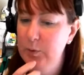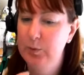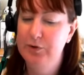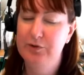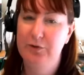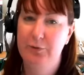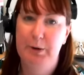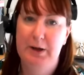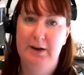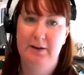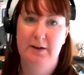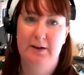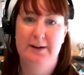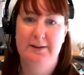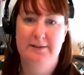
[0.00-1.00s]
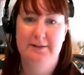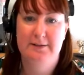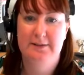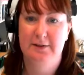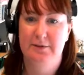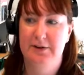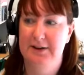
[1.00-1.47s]
which has been a
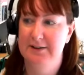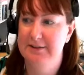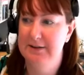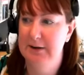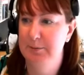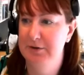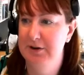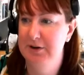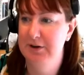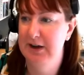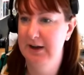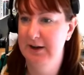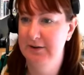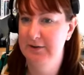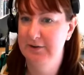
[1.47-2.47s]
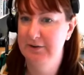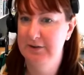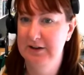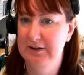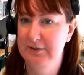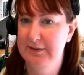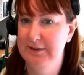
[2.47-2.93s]
definite step change
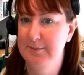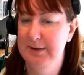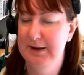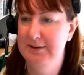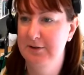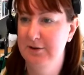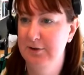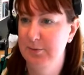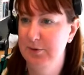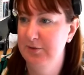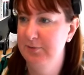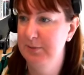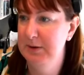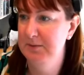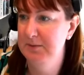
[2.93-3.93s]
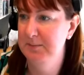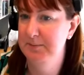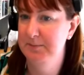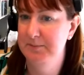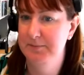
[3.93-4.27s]
since the Me Too movement.